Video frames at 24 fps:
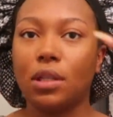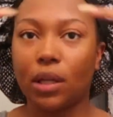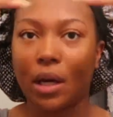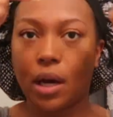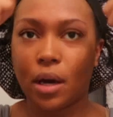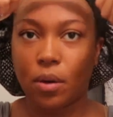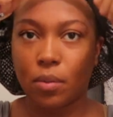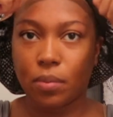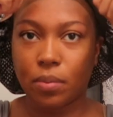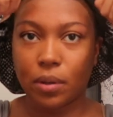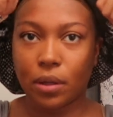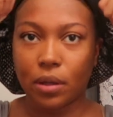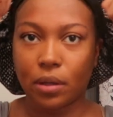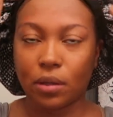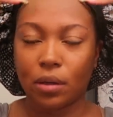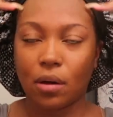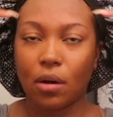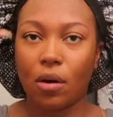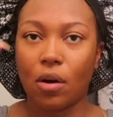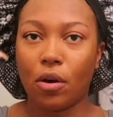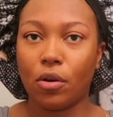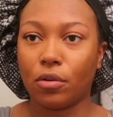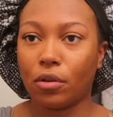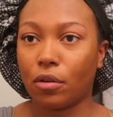out, put a
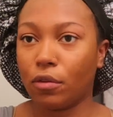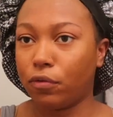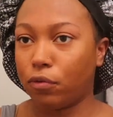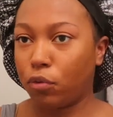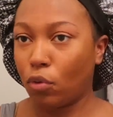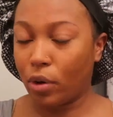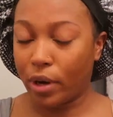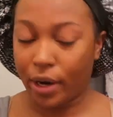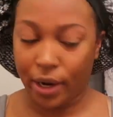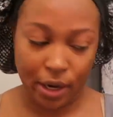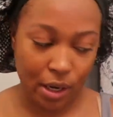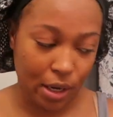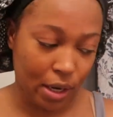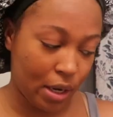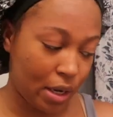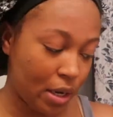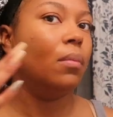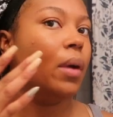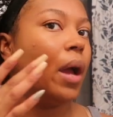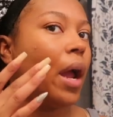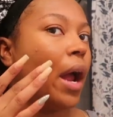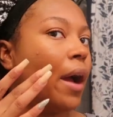little on the forehead.